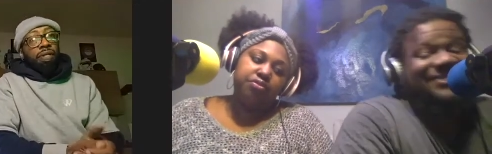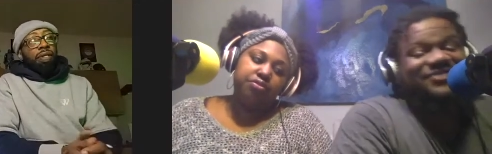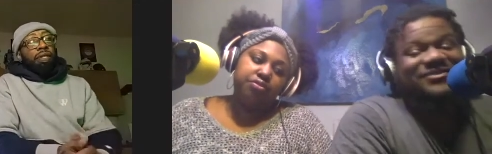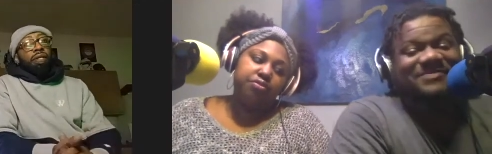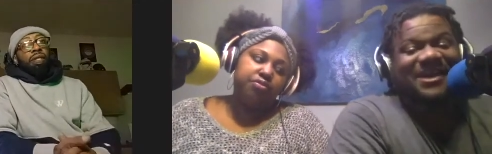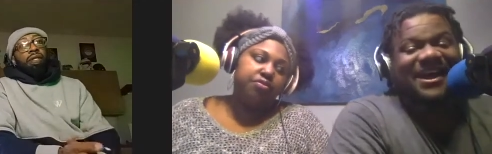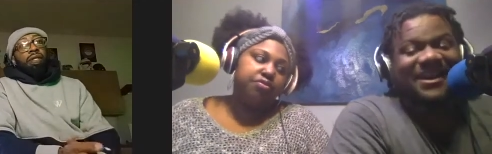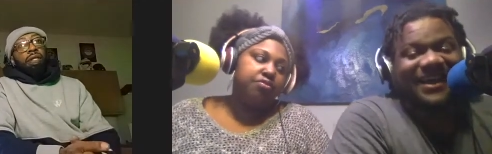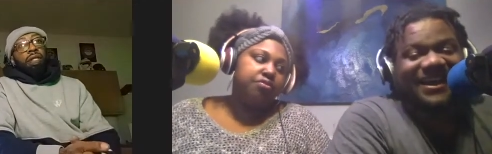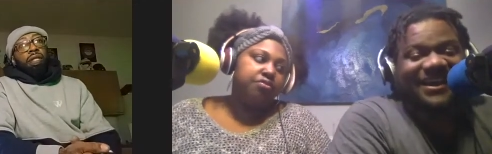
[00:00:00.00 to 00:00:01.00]
Speaker 1: trust me.
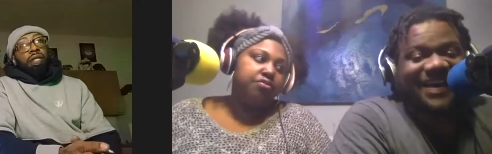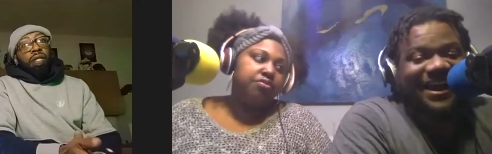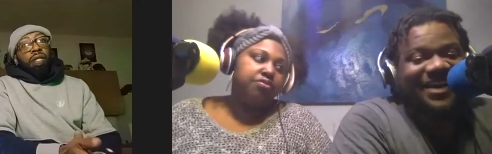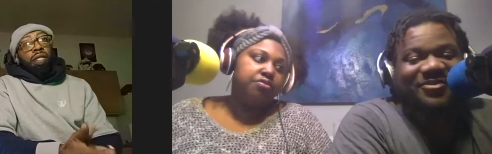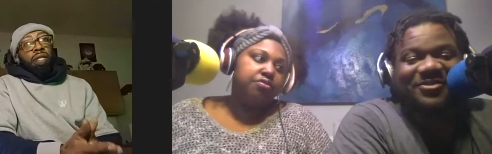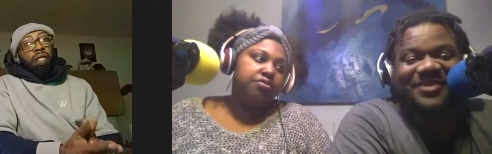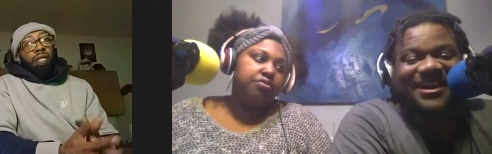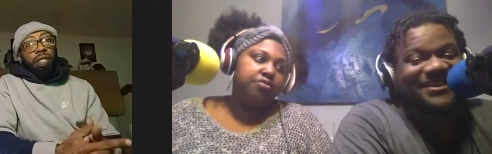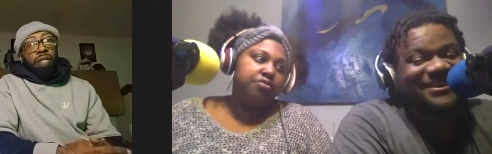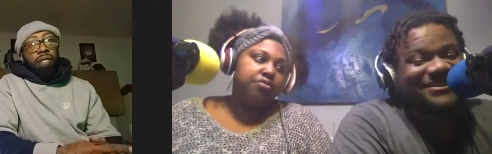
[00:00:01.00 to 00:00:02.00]
I, I I can go through
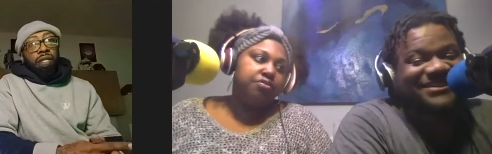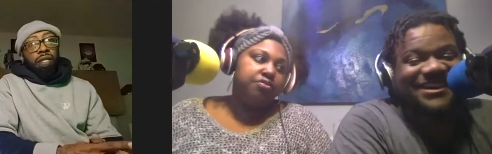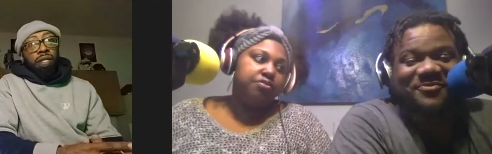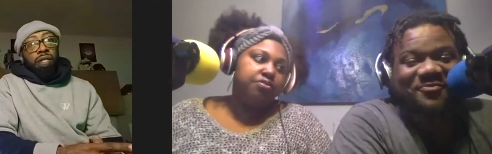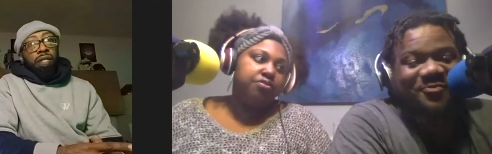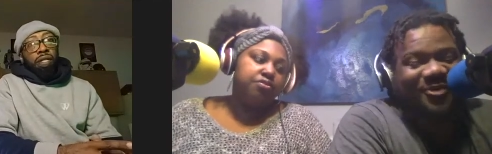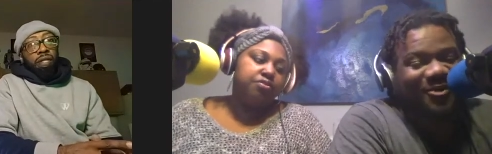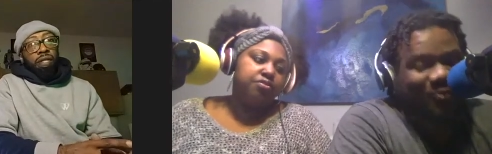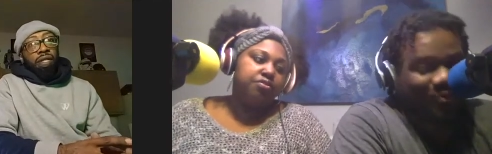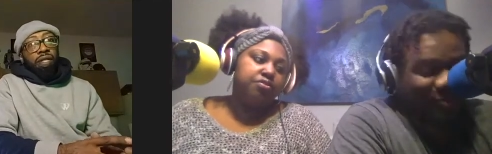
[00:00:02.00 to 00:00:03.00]
that that same wor-
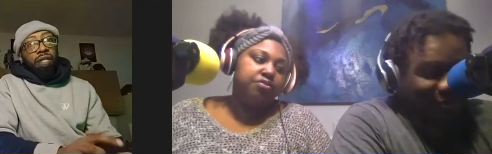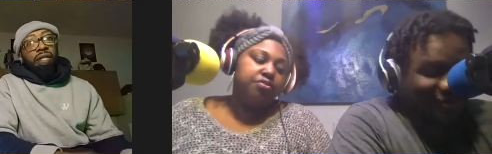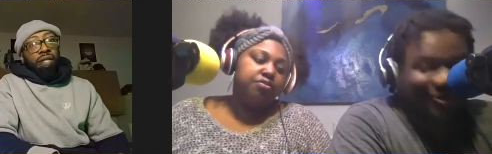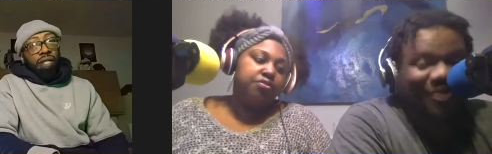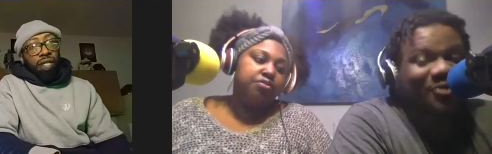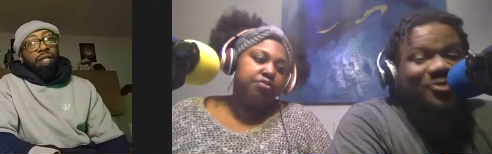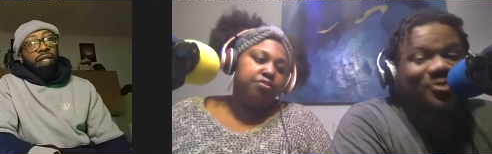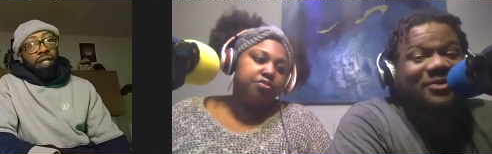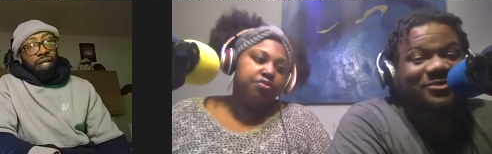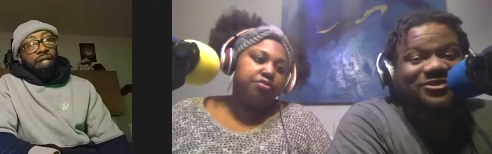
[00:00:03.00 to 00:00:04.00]
whole
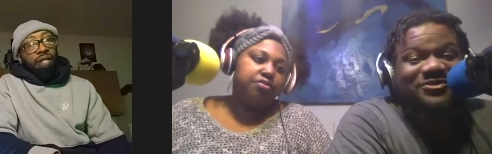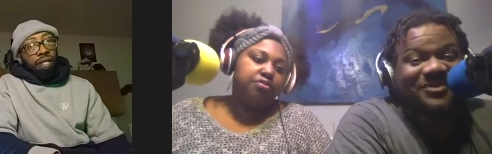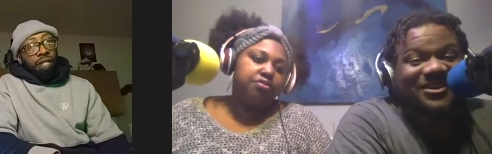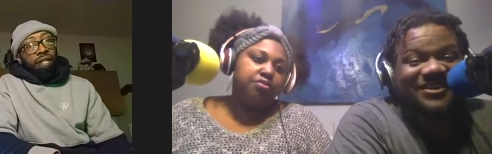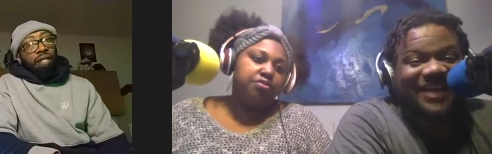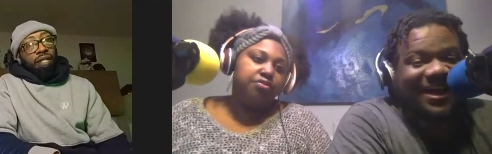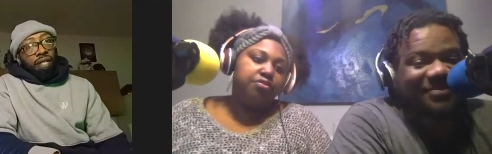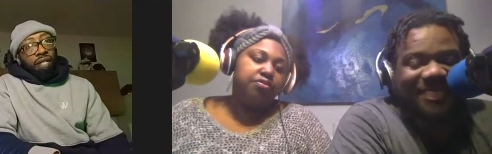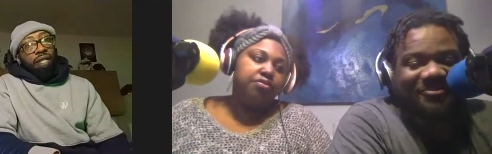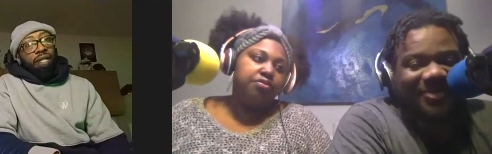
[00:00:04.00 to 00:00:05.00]
thing with you because I'm
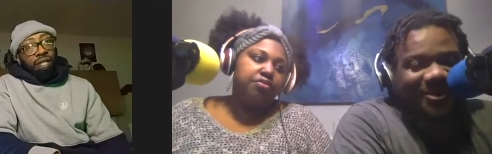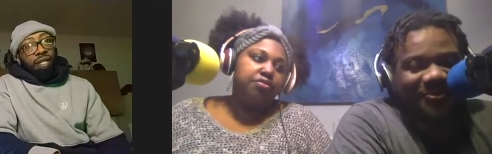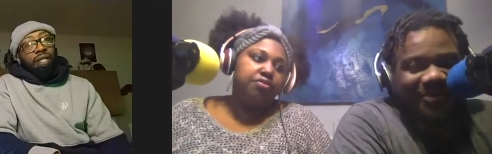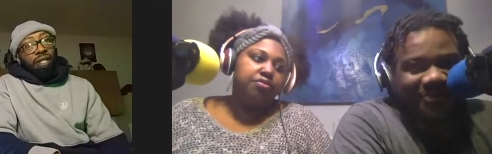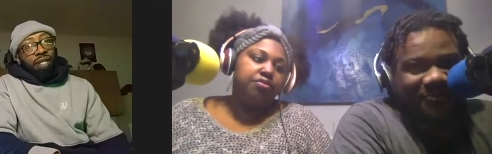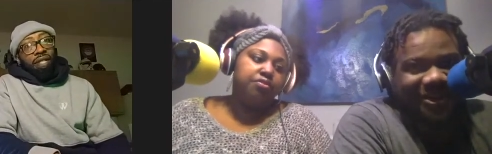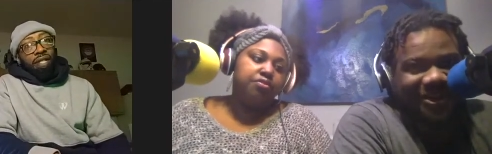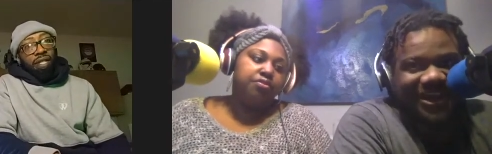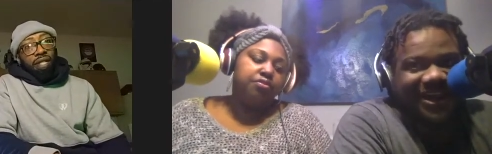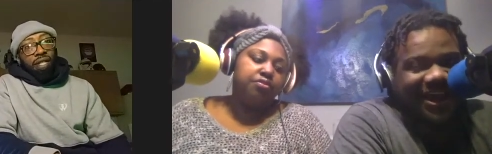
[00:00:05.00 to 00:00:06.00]
I'm I'm I'm
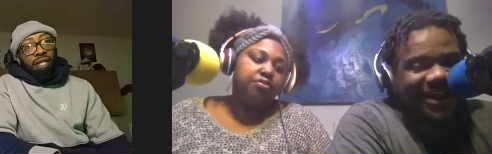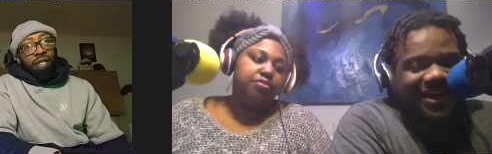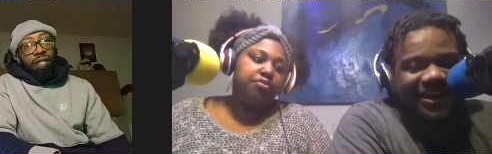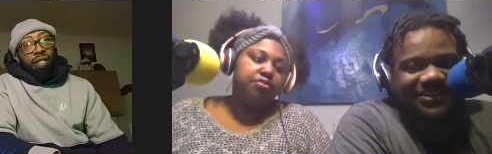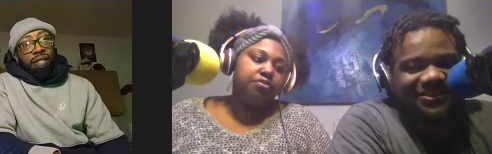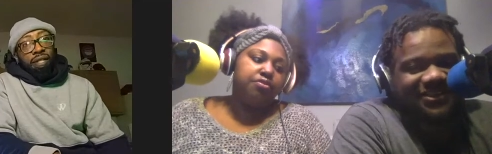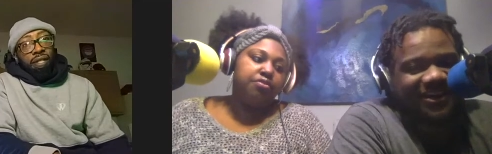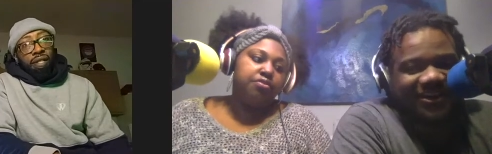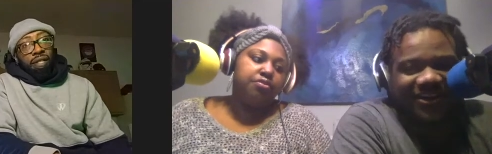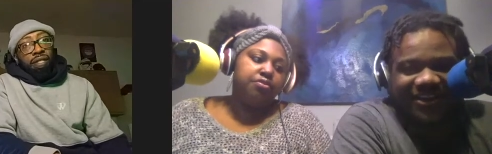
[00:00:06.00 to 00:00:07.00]
with that. I I
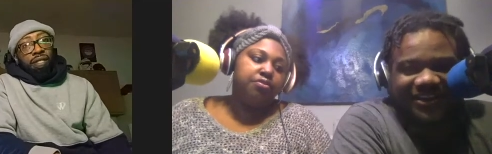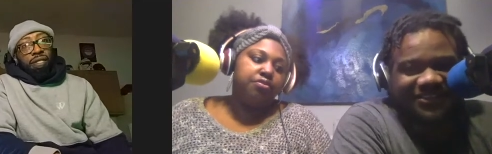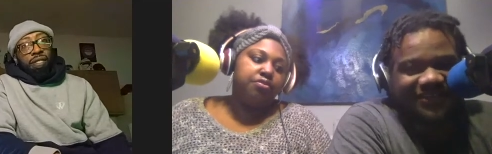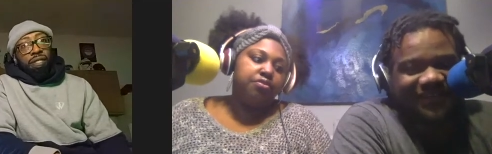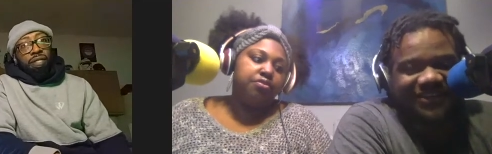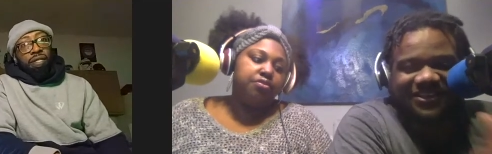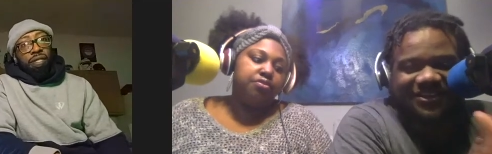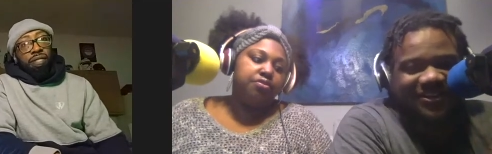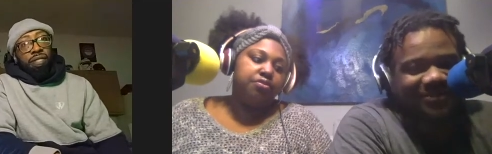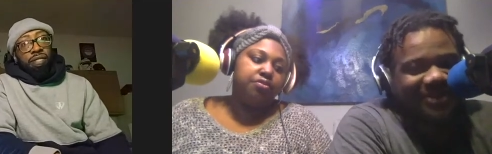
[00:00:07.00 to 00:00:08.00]
study all that stuff. I
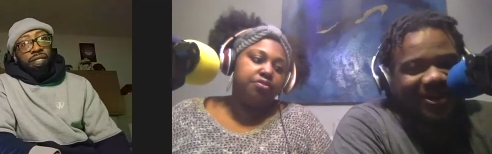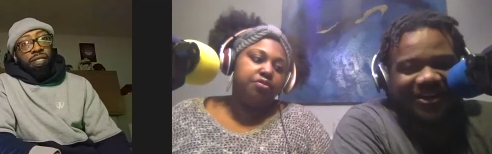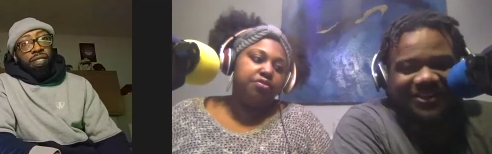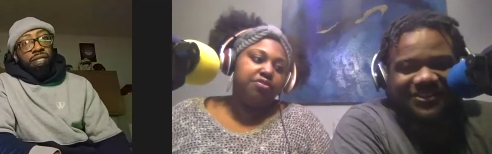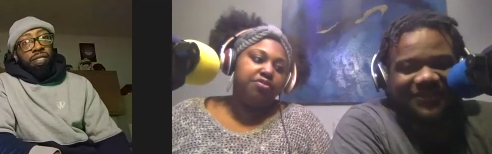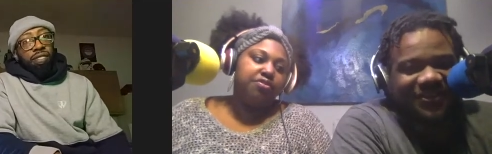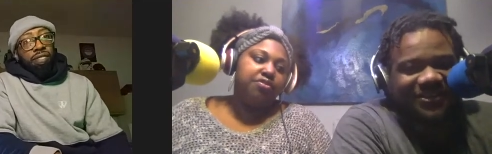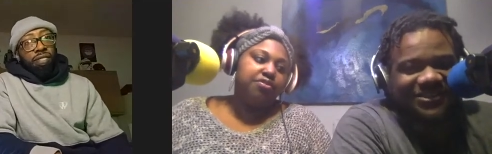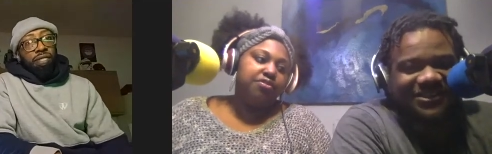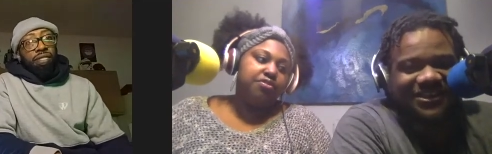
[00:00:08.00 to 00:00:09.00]
tell her about all that stuff
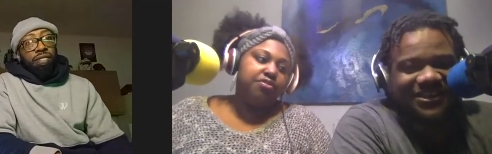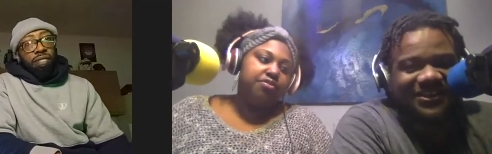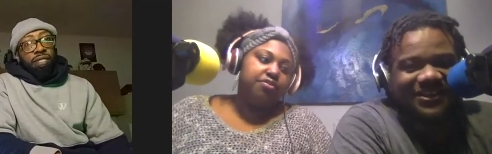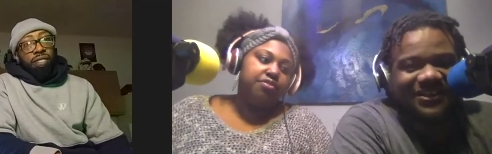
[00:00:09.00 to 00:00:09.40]
all the time.